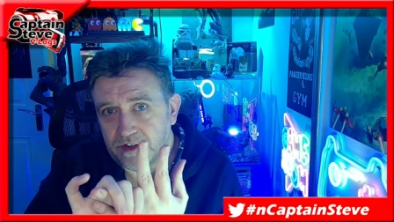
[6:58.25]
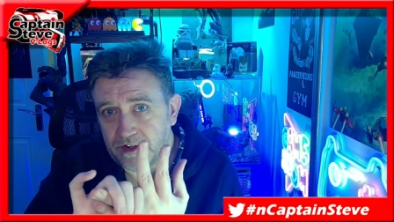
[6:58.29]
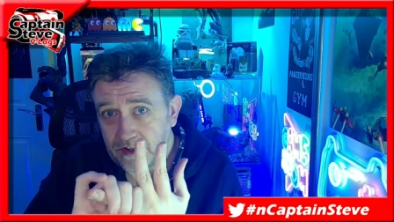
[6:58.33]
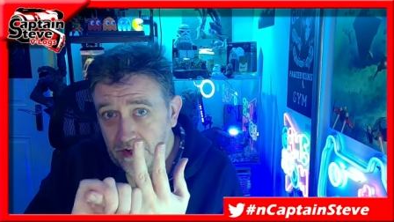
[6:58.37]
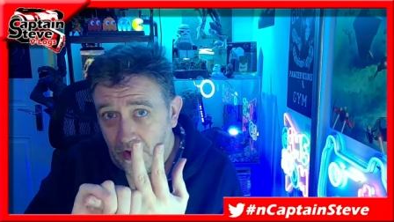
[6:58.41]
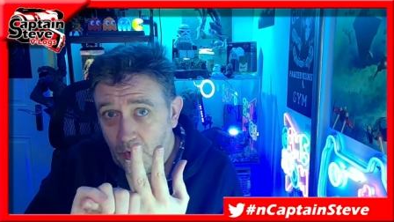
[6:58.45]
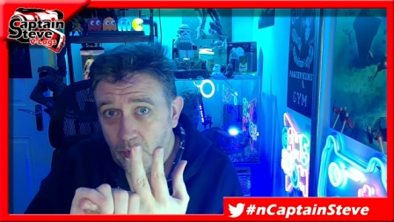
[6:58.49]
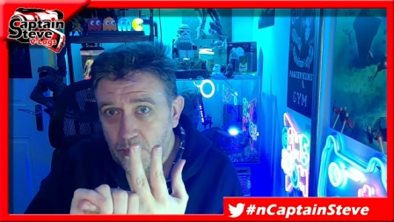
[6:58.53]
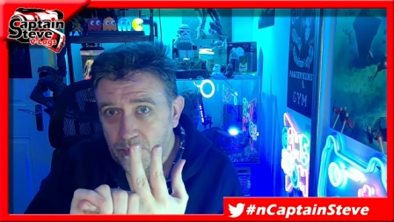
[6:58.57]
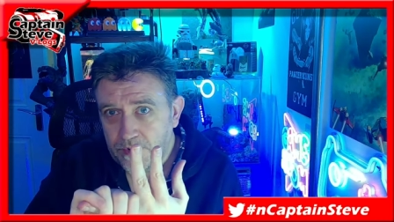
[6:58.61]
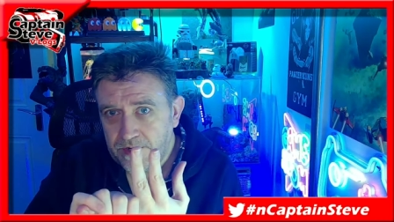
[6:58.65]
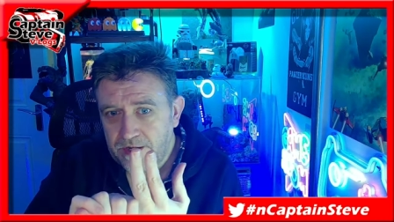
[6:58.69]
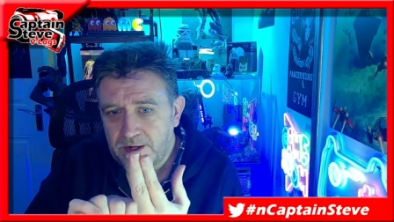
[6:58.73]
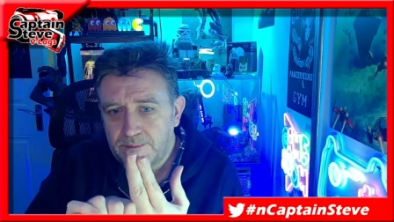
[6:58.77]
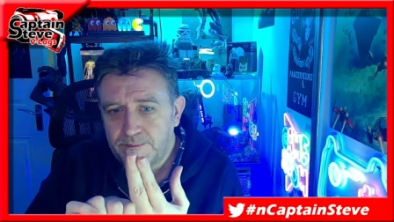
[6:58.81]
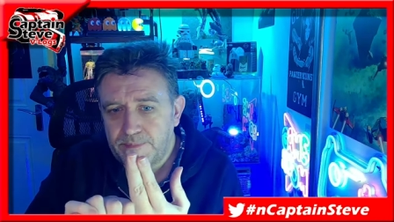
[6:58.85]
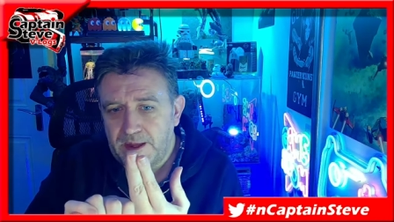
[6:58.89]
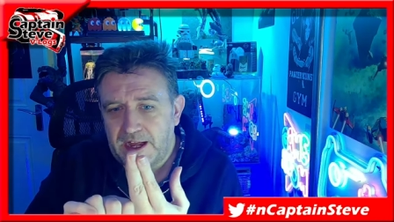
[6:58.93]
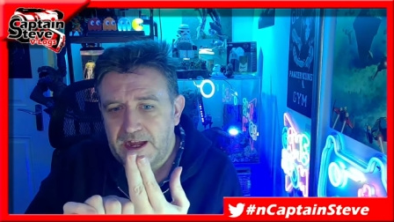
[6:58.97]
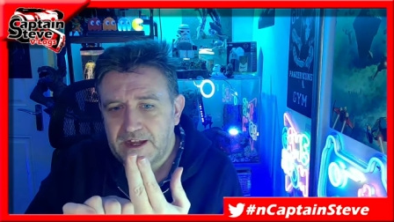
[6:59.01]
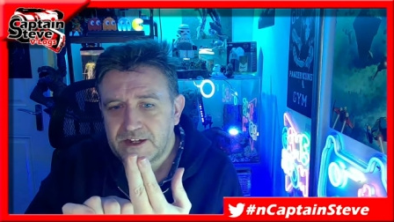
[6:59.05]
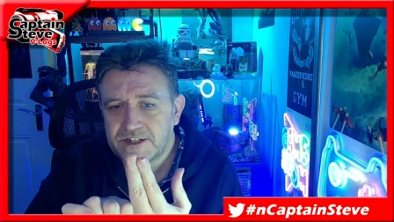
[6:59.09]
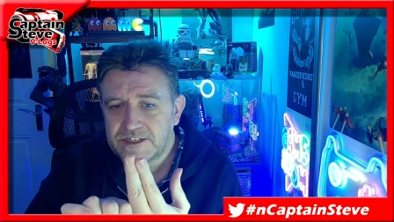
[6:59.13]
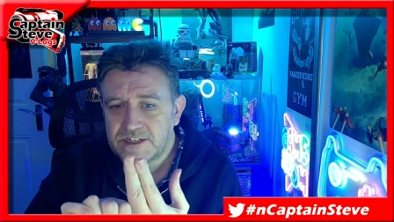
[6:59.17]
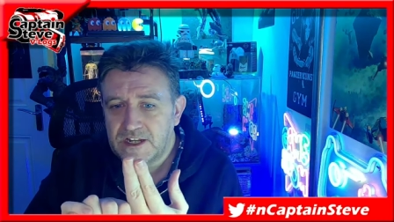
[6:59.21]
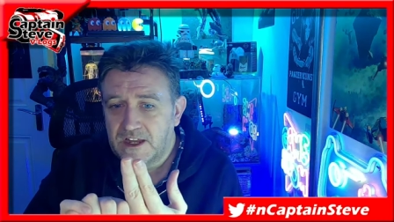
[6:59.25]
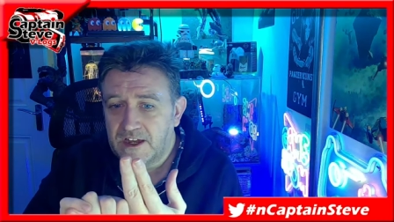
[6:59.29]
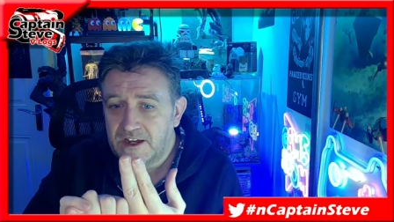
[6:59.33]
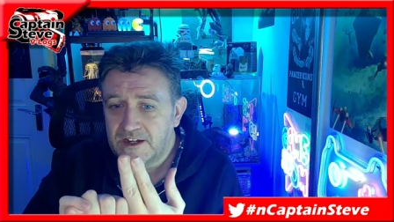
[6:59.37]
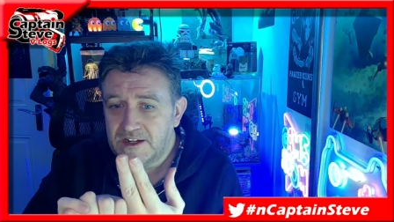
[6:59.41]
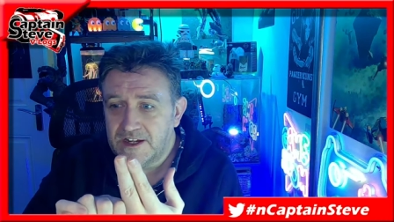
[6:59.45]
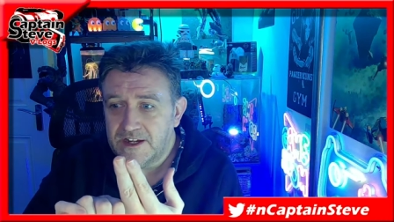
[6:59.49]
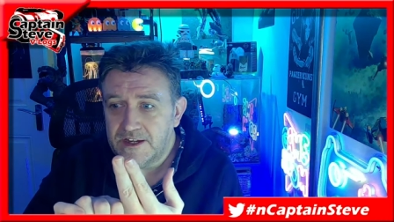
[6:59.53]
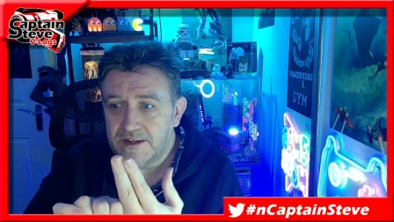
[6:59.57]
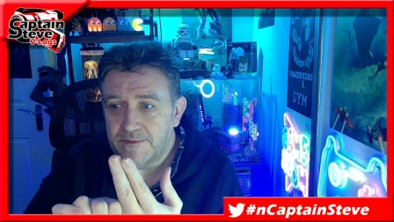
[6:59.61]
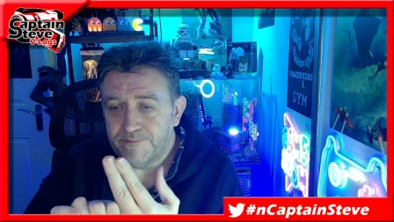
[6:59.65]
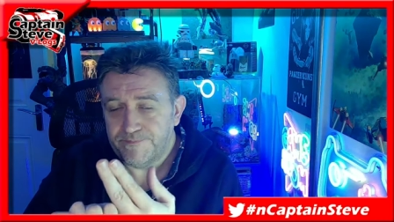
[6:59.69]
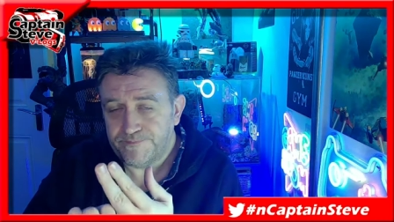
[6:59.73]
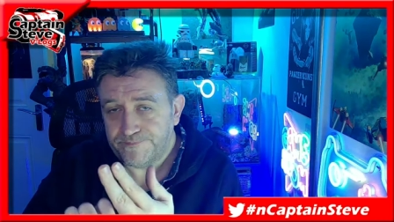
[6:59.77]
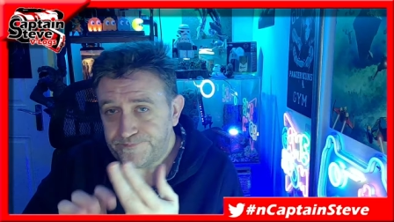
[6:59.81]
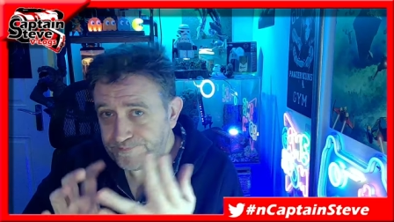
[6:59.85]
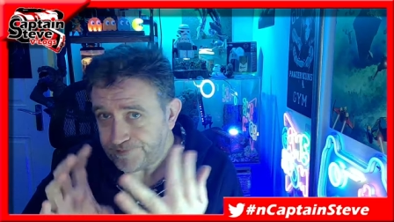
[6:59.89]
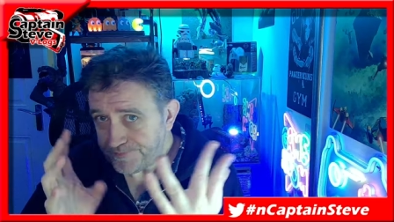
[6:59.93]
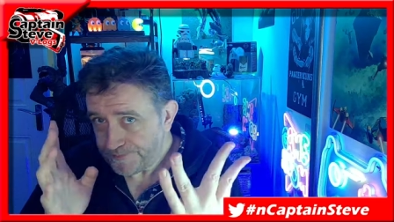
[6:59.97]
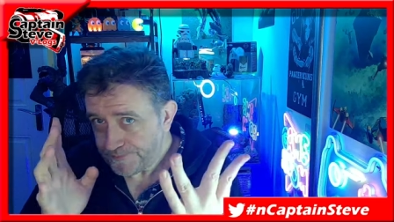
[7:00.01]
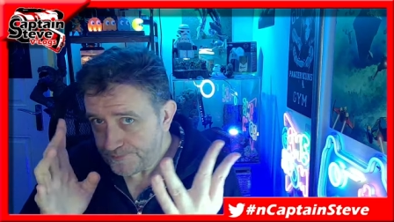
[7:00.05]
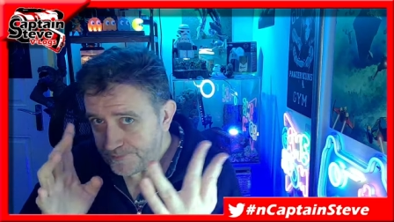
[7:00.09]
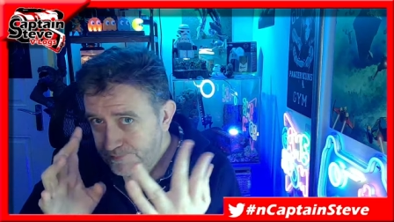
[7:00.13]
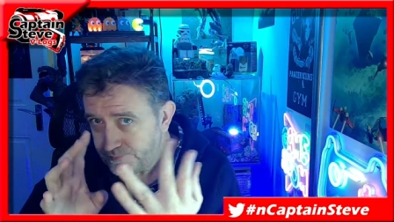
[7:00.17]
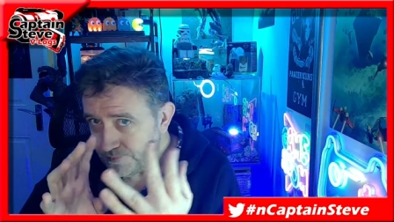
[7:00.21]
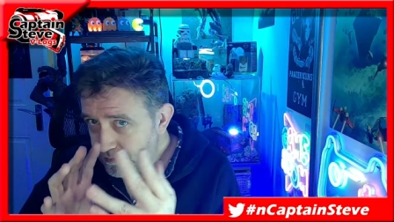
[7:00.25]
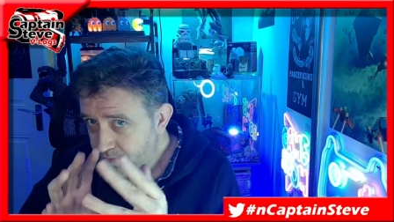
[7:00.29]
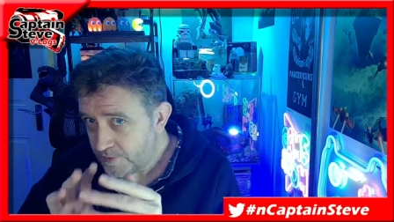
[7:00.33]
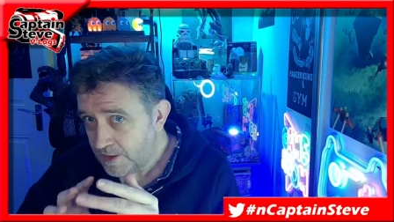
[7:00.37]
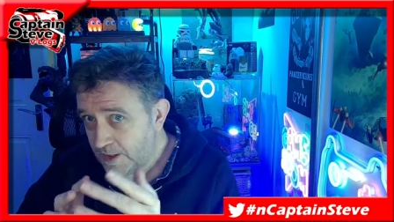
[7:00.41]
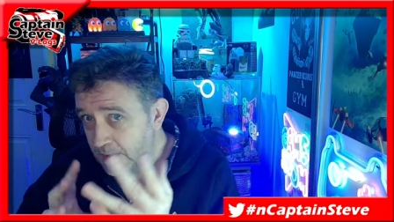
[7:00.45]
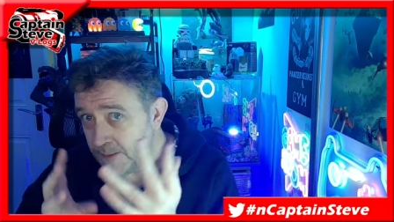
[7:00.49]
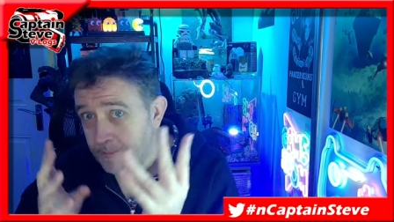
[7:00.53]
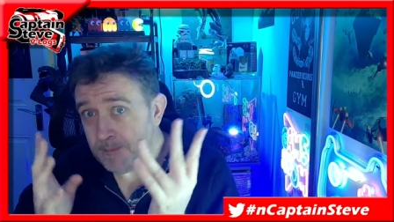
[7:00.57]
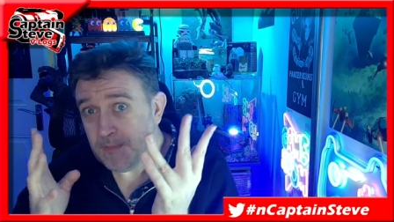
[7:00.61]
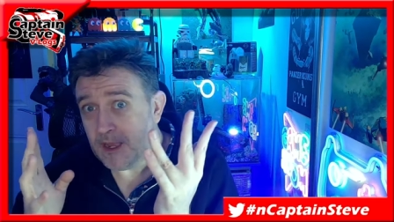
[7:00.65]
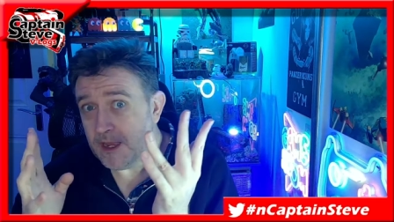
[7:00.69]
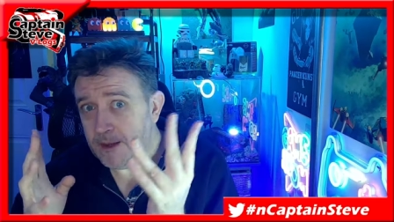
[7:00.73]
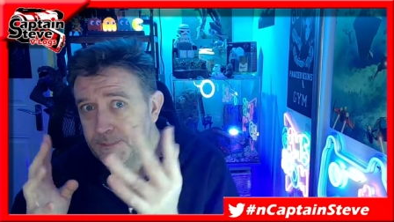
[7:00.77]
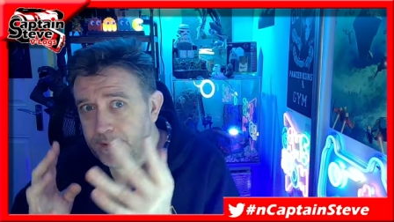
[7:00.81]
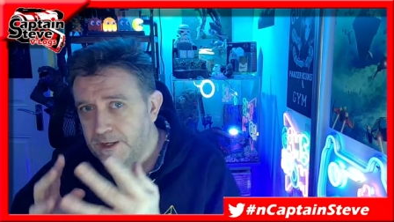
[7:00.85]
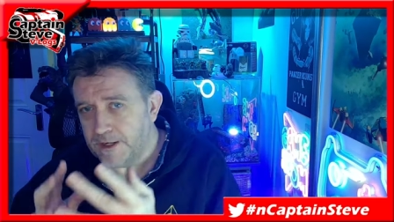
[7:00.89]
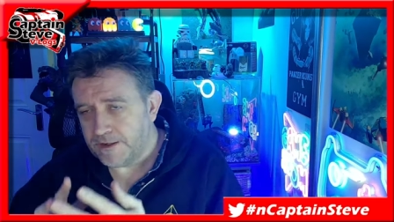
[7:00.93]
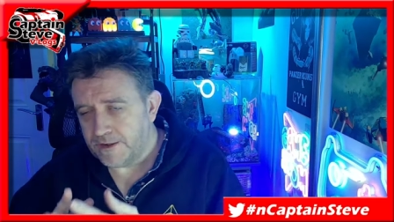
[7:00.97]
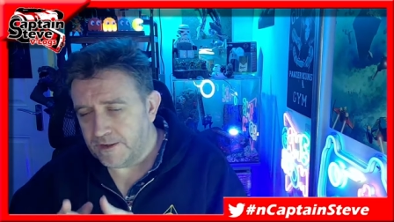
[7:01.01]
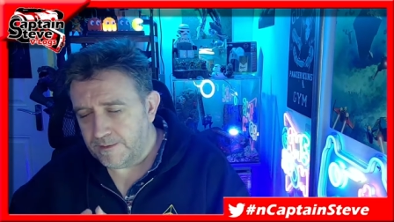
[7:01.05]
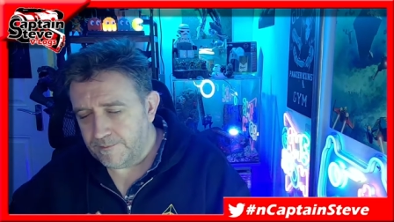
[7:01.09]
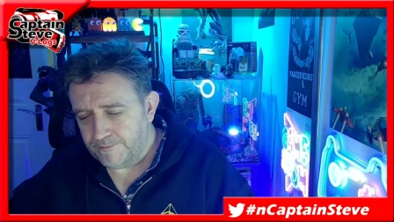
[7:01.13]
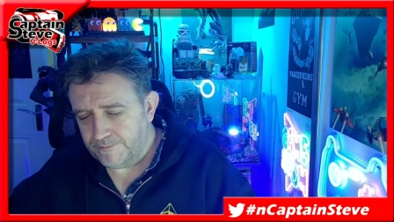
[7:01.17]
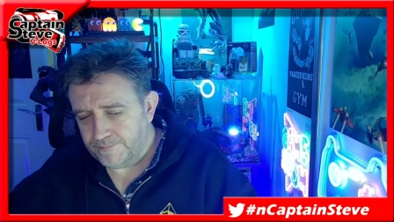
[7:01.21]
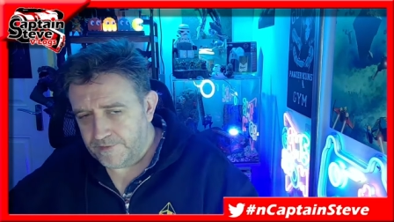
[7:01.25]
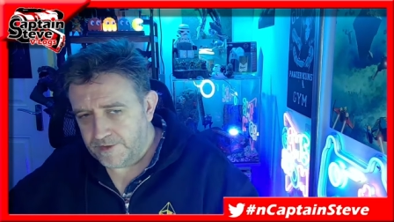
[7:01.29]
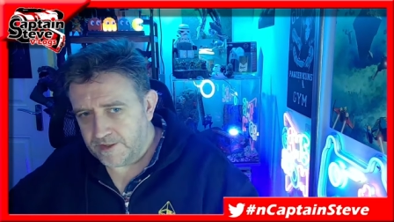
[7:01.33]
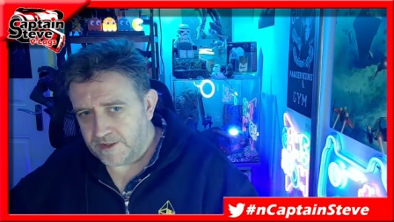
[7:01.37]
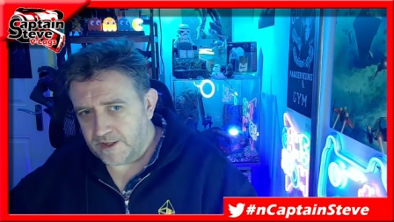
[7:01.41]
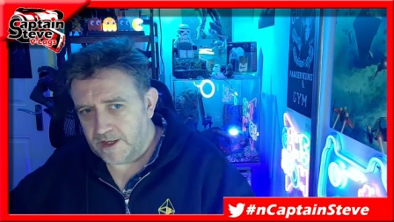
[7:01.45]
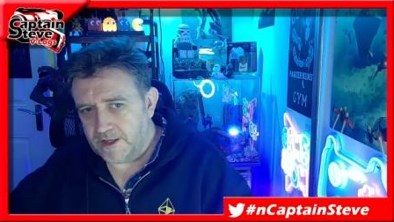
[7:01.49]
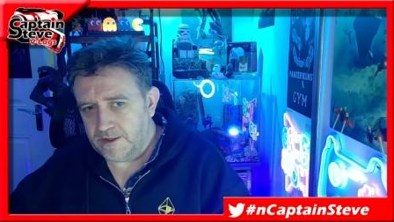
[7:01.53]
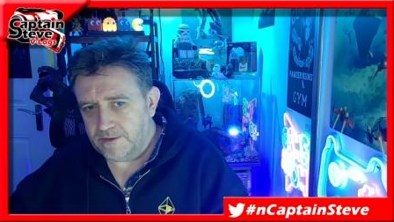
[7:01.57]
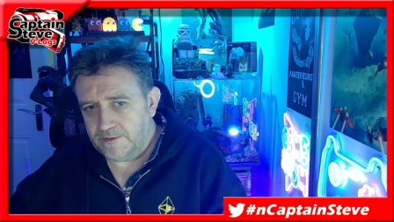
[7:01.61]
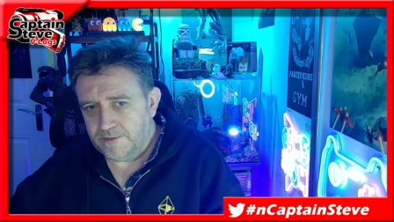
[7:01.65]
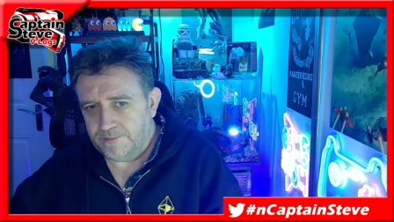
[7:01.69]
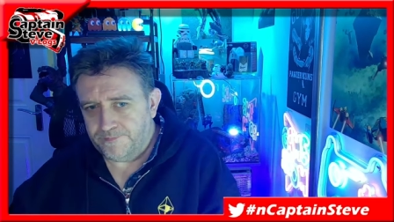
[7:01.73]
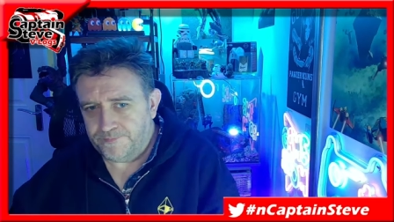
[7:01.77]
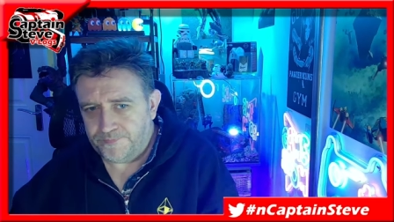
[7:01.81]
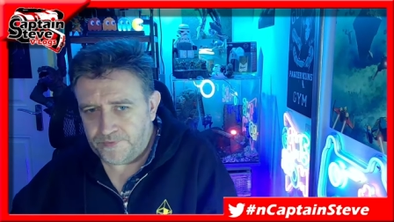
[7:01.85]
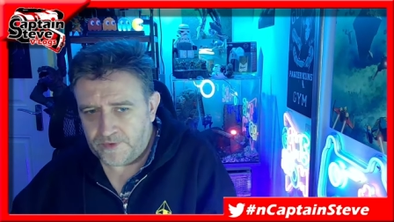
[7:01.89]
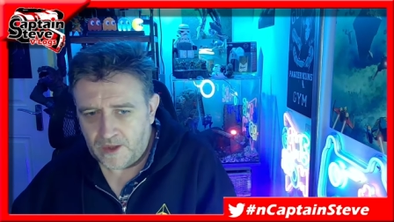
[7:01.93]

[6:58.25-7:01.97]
are holding it back slightly, in my opinion. Okay?